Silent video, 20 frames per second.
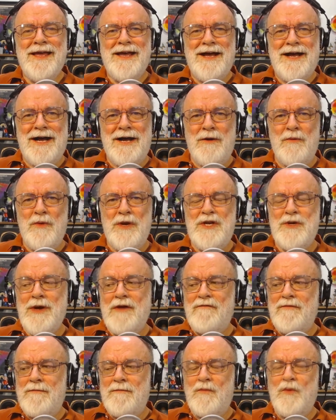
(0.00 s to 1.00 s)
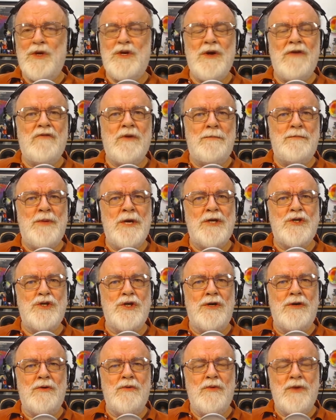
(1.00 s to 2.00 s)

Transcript: So we do have a picture.